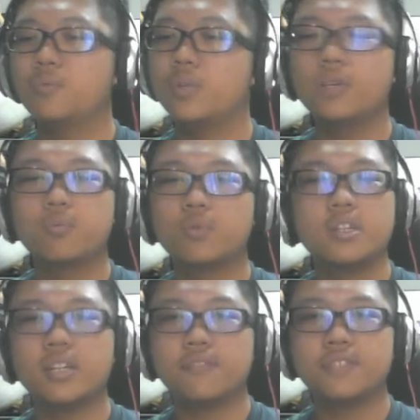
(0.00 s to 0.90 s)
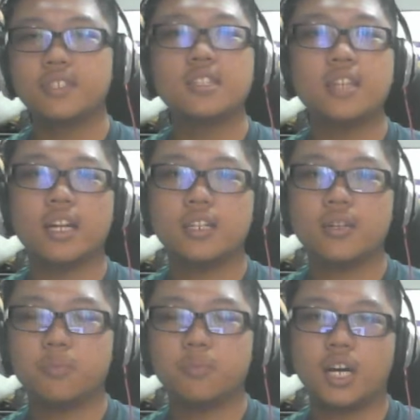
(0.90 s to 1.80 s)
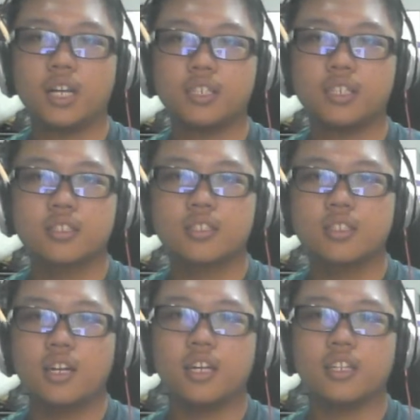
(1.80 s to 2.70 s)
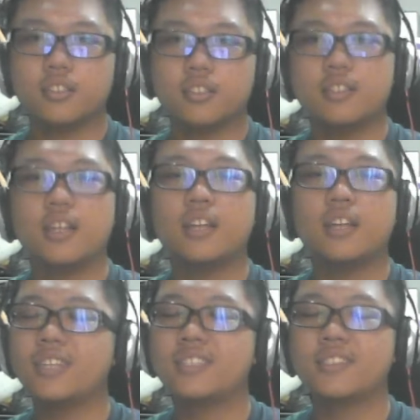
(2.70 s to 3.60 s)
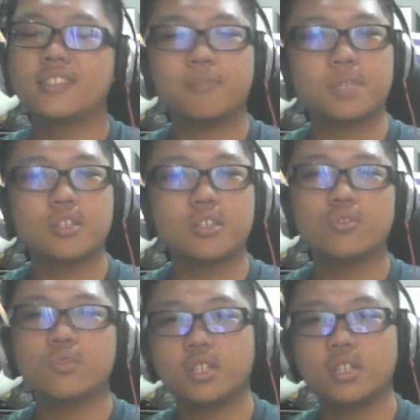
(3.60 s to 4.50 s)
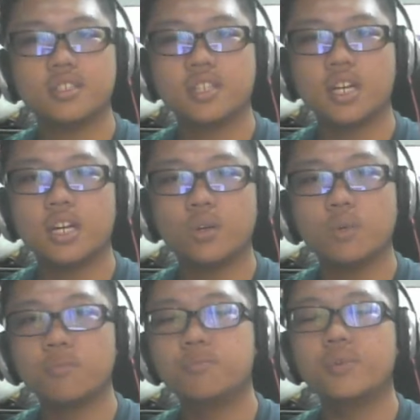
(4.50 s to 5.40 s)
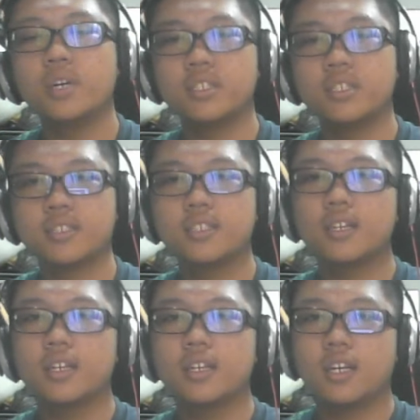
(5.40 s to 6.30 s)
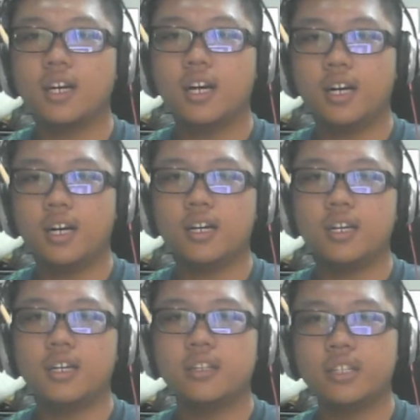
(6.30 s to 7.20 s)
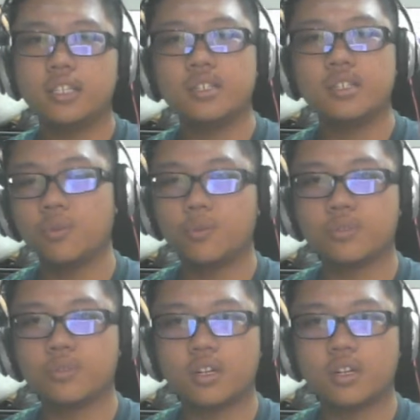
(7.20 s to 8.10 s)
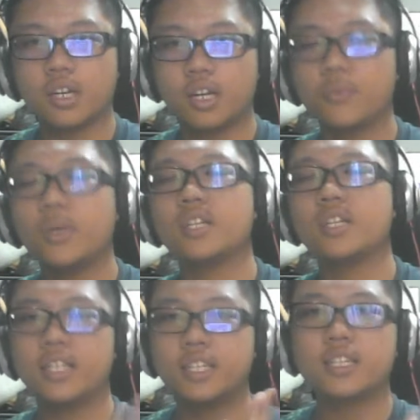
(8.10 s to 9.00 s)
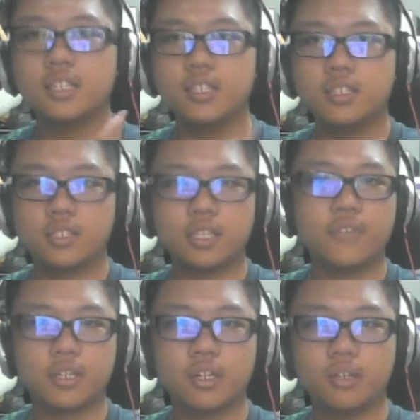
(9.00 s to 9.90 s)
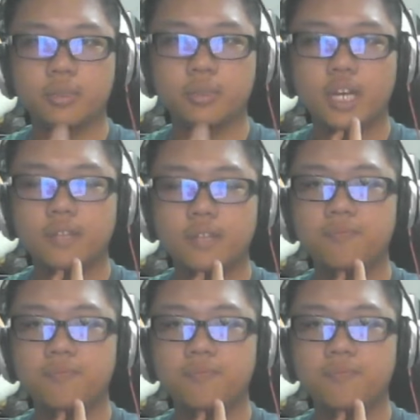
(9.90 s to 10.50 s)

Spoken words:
we wouldn't have seen that in the past, and that's something new, and I hope is the whole storyline. Well, I think it's definitely going to be that